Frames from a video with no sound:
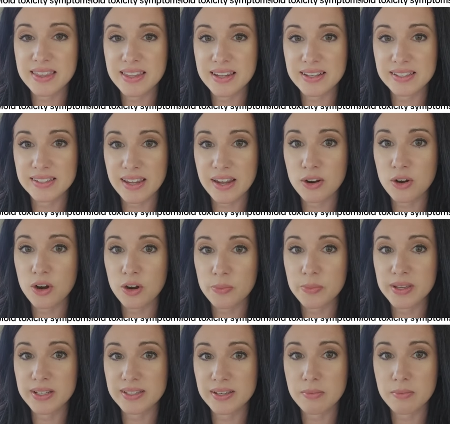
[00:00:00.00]
things like
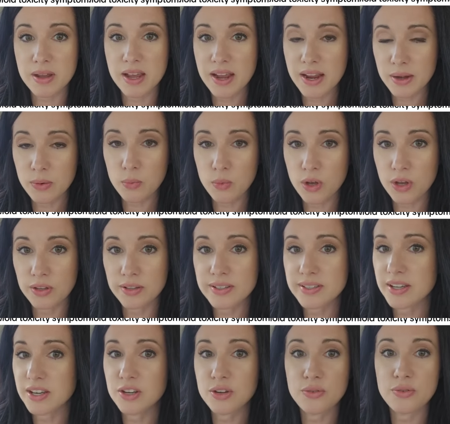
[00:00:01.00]
carpets and behind
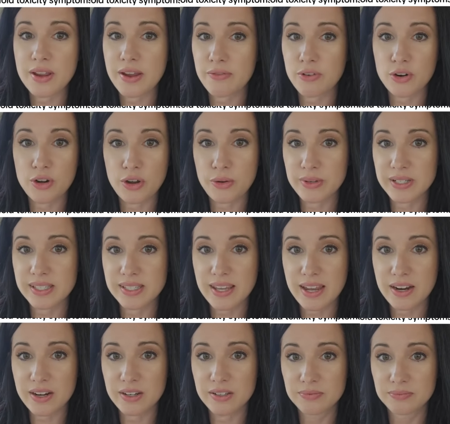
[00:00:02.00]
walls, and you never know it's
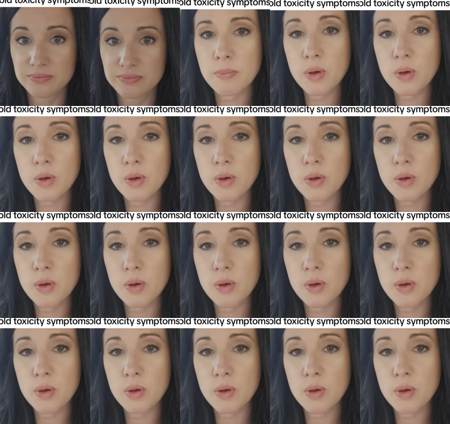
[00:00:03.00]
there.